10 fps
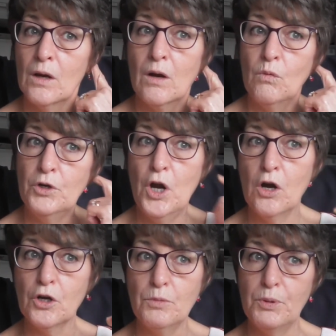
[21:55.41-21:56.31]
we're
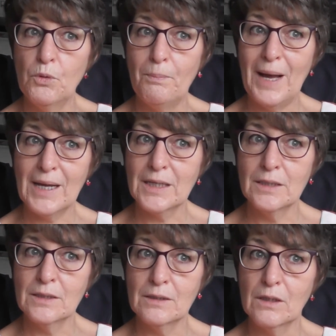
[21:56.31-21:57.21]
not going to put back
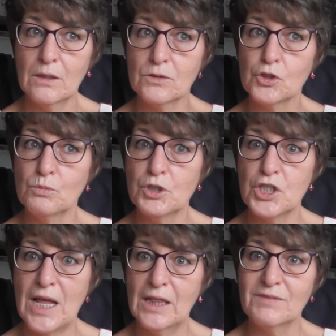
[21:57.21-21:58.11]
some
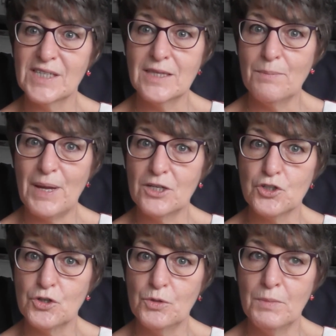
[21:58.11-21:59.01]
shelves in the
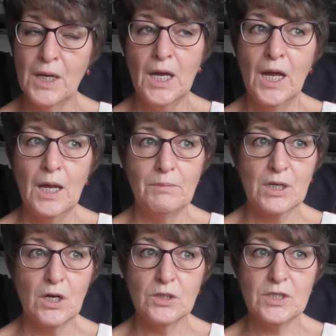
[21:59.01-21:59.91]
bedroom,
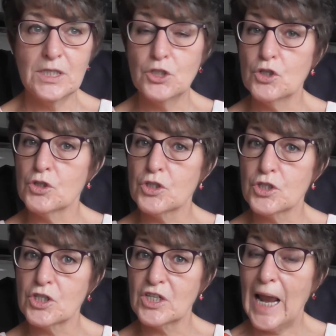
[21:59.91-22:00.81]
because they
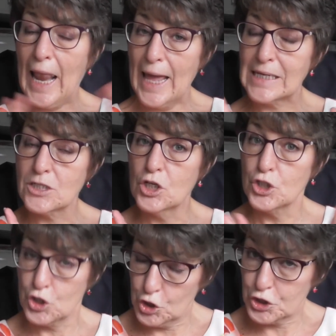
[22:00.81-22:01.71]
just collect
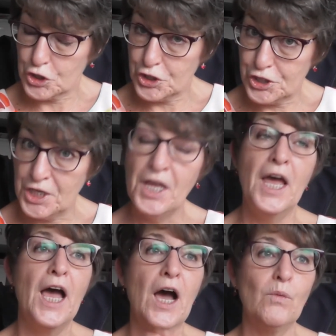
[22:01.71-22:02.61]
dust
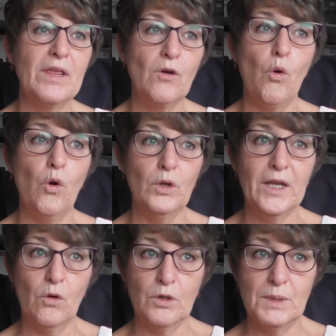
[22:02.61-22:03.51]
with all
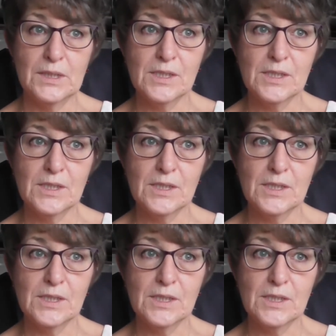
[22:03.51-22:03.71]
the ornaments.